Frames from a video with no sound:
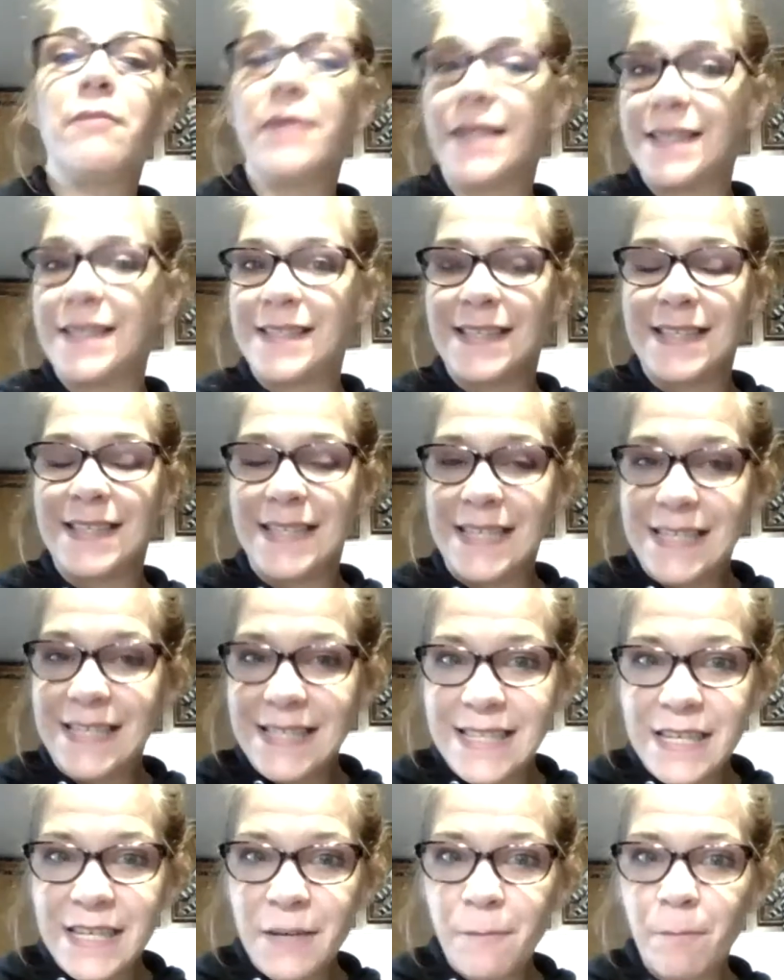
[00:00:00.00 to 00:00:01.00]
because it's
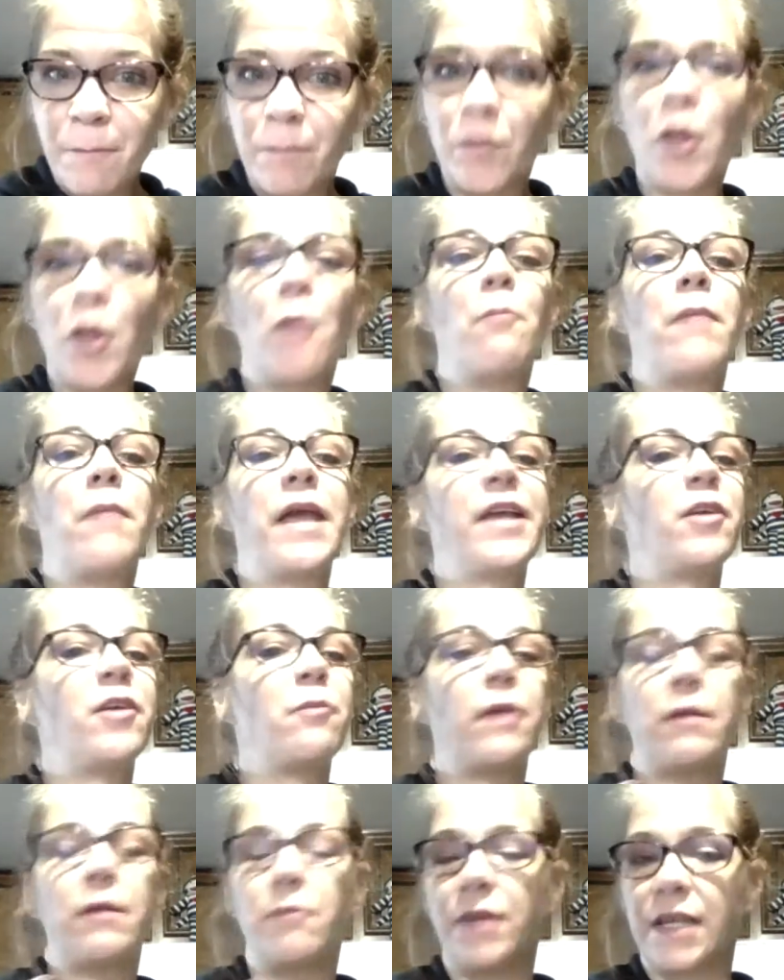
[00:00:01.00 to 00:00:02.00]
easy. Make your
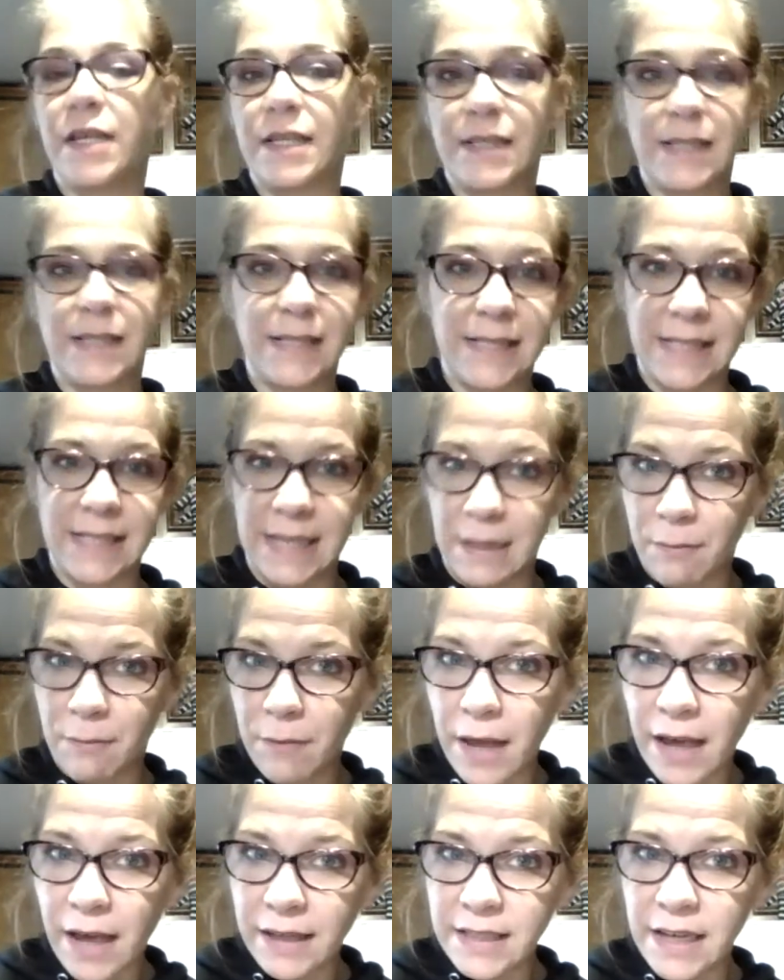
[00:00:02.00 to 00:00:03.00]
bed because it's an
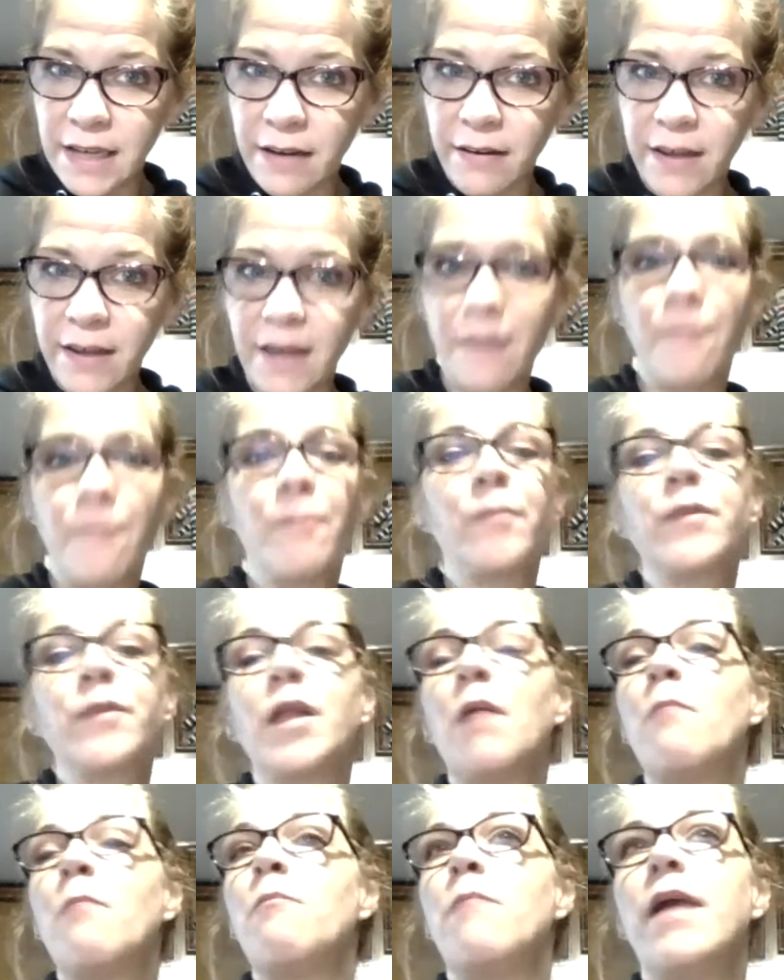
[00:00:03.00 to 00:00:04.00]
impact area.
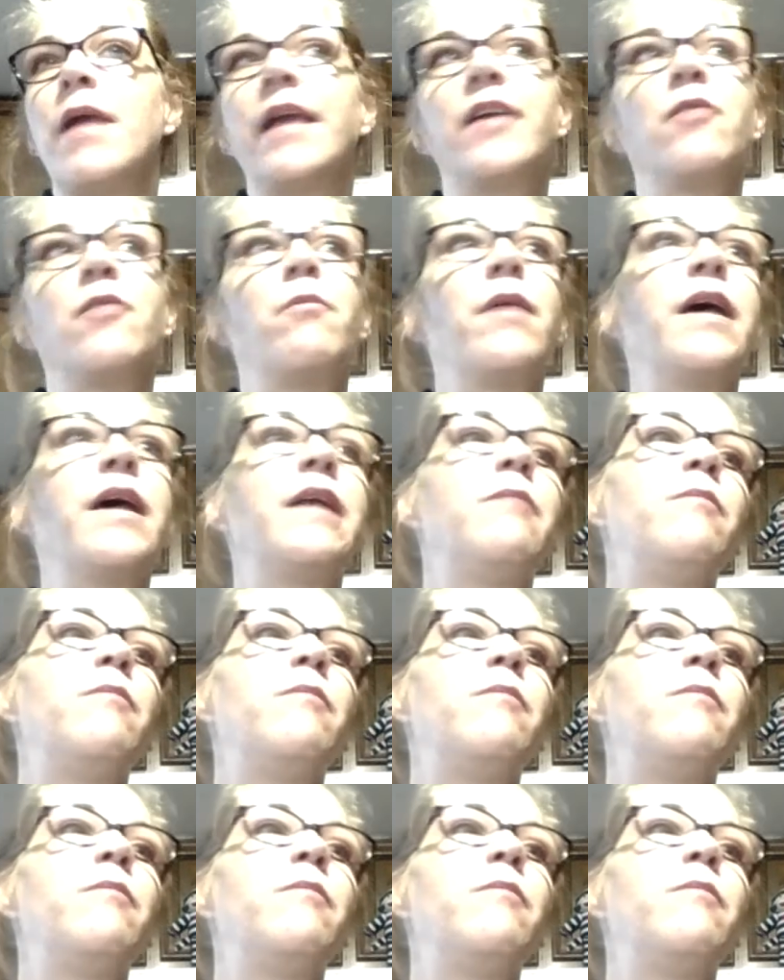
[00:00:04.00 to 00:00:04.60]
Make your bed